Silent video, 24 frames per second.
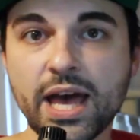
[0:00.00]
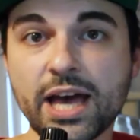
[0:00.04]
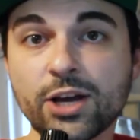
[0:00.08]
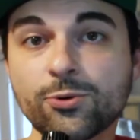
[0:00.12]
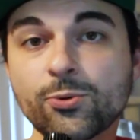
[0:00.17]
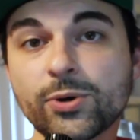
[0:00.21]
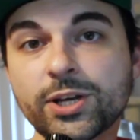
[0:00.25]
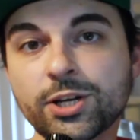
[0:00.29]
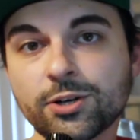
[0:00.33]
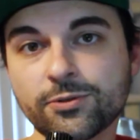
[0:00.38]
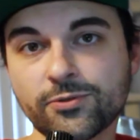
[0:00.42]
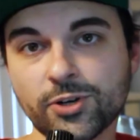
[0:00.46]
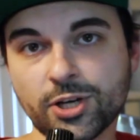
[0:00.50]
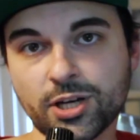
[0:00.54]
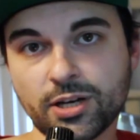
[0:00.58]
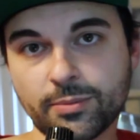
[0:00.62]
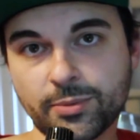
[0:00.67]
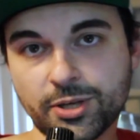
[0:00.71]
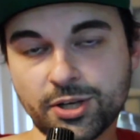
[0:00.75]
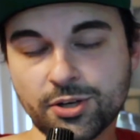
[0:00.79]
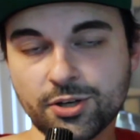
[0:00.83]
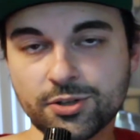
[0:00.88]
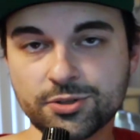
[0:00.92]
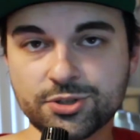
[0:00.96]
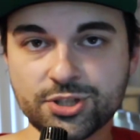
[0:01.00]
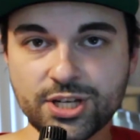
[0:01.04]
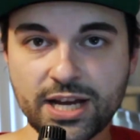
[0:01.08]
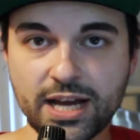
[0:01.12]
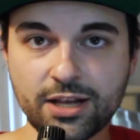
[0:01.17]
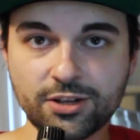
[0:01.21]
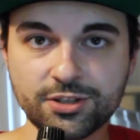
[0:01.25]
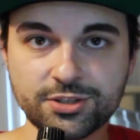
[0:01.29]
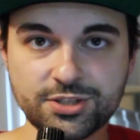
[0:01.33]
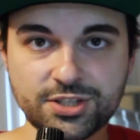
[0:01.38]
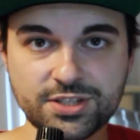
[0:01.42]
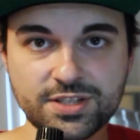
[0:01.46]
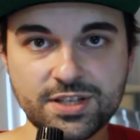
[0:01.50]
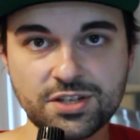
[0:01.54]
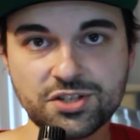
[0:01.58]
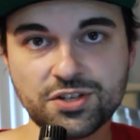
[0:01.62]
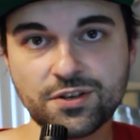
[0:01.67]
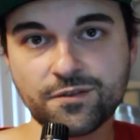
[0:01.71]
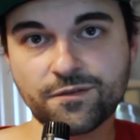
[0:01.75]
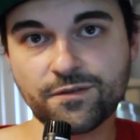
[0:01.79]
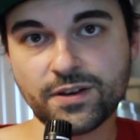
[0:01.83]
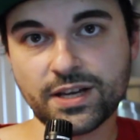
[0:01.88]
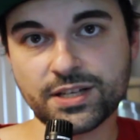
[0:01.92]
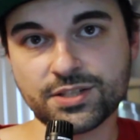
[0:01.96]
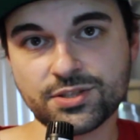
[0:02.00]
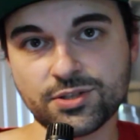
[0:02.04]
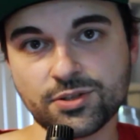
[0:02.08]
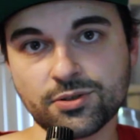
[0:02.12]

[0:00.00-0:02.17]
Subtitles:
Egwene overcoming her challenges that she faced